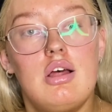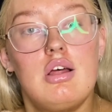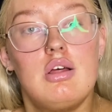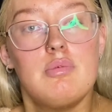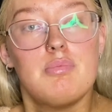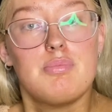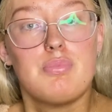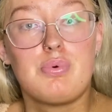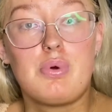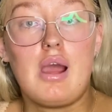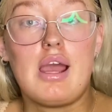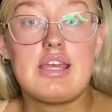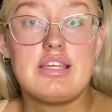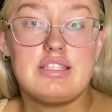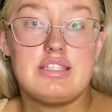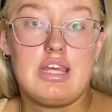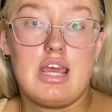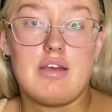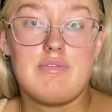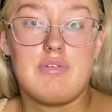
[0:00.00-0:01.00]
price
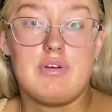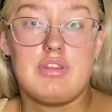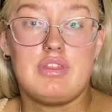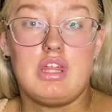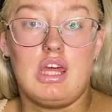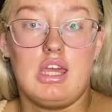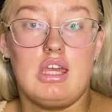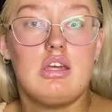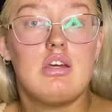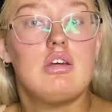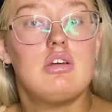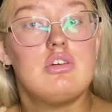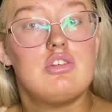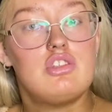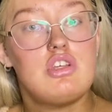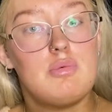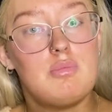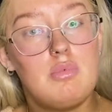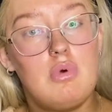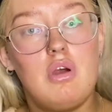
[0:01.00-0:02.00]
to everything
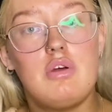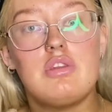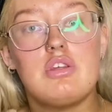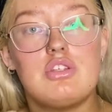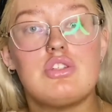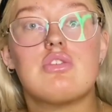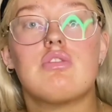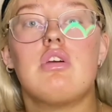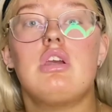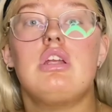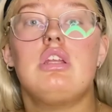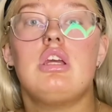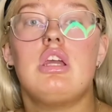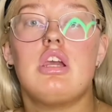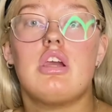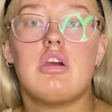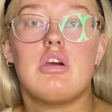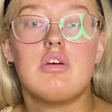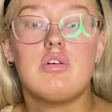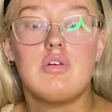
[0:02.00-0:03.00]
somewhere on the screen
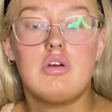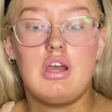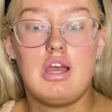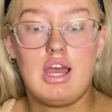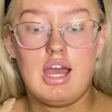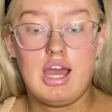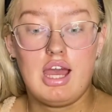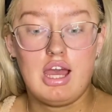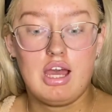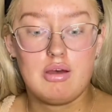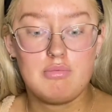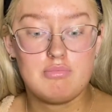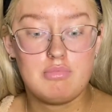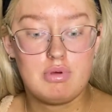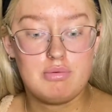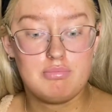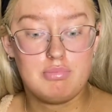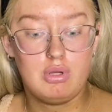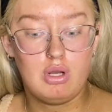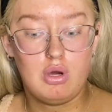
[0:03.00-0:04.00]
here
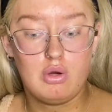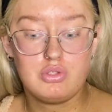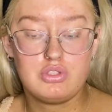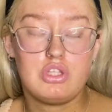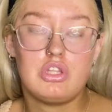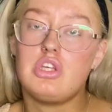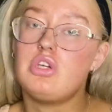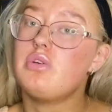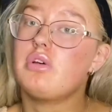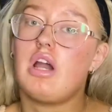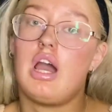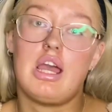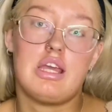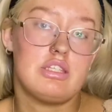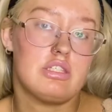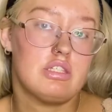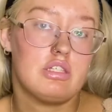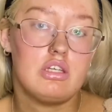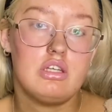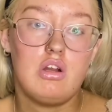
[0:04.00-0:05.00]
below, so that you
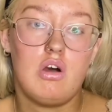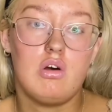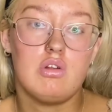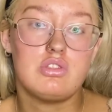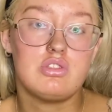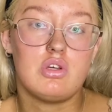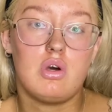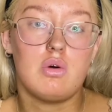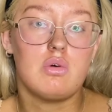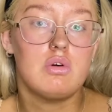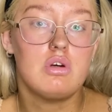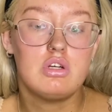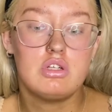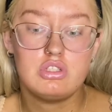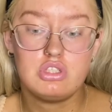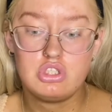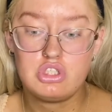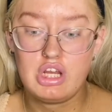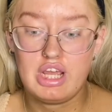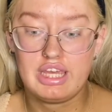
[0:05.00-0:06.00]
guys can also
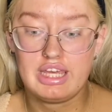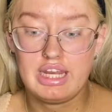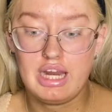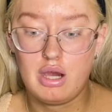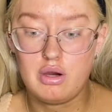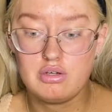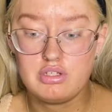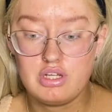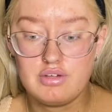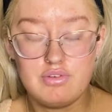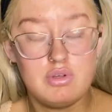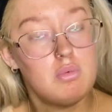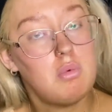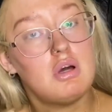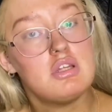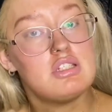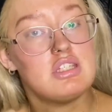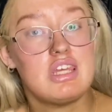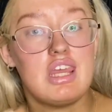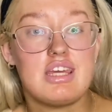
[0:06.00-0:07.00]
check it out if you
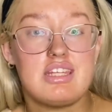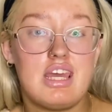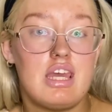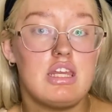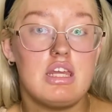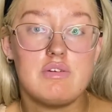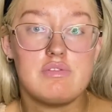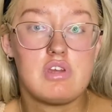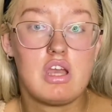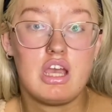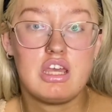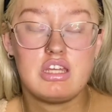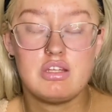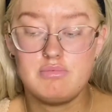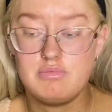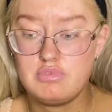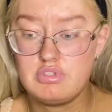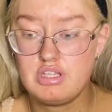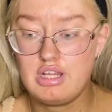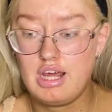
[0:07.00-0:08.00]
want to get any of the
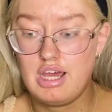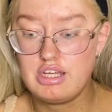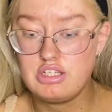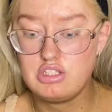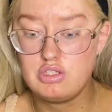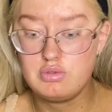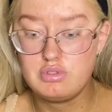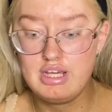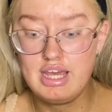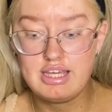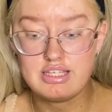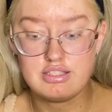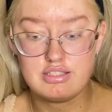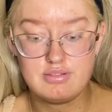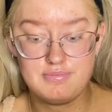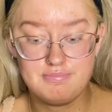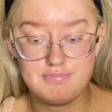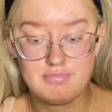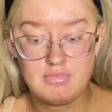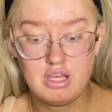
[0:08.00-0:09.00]
items that I do test.
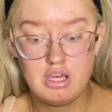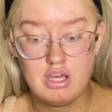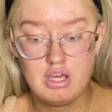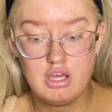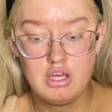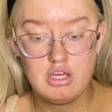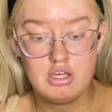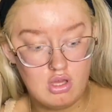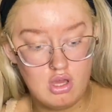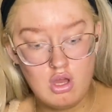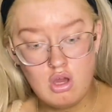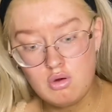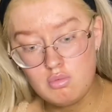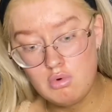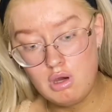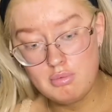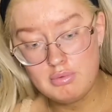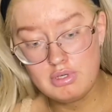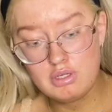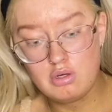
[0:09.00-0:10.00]

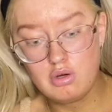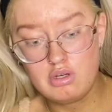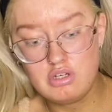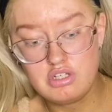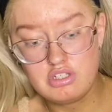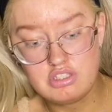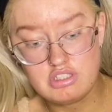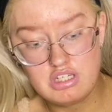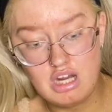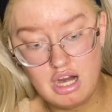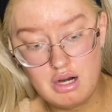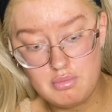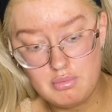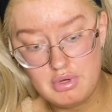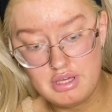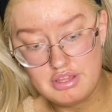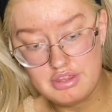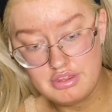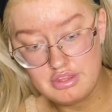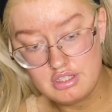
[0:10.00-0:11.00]
What we're going to start
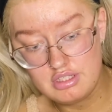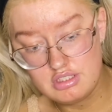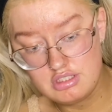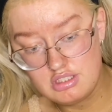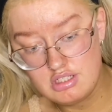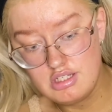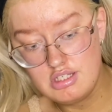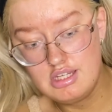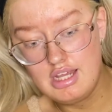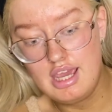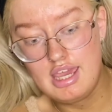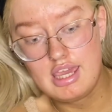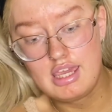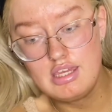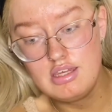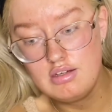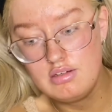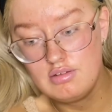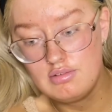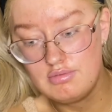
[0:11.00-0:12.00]
with
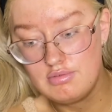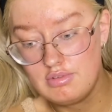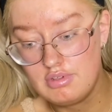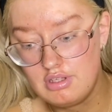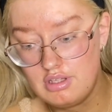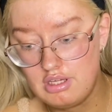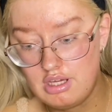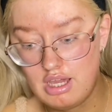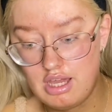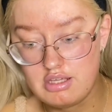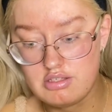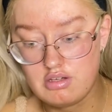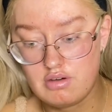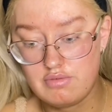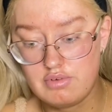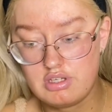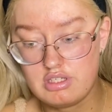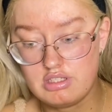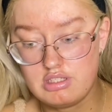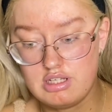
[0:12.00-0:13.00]
today is
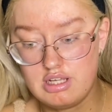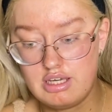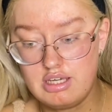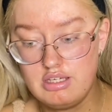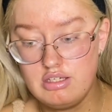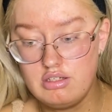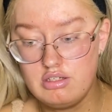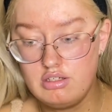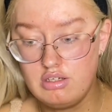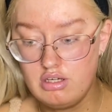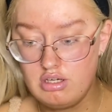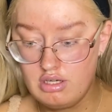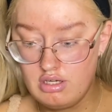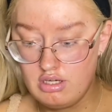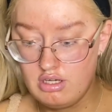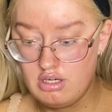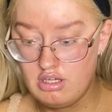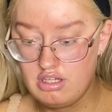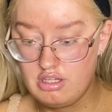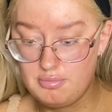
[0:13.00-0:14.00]
obviously
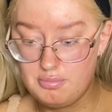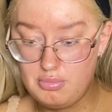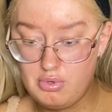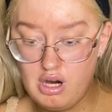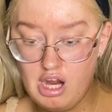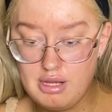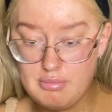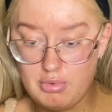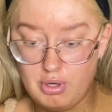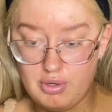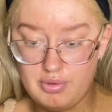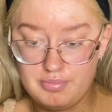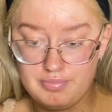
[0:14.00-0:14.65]
the primer.